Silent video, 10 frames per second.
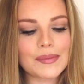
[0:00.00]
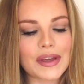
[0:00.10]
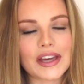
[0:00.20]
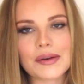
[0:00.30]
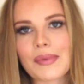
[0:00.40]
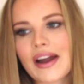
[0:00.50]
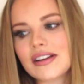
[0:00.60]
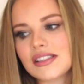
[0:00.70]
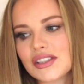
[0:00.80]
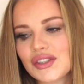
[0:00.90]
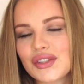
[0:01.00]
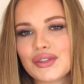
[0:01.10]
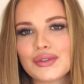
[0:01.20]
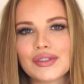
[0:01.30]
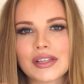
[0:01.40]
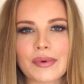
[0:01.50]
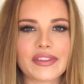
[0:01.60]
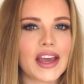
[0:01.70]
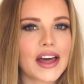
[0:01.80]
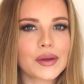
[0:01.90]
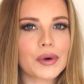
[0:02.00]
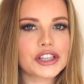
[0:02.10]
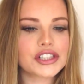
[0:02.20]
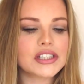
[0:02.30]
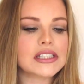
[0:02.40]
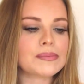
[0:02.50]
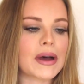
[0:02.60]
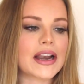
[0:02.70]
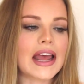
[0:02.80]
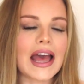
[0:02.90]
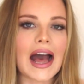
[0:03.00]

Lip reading: in comparison to some of the other brushes, but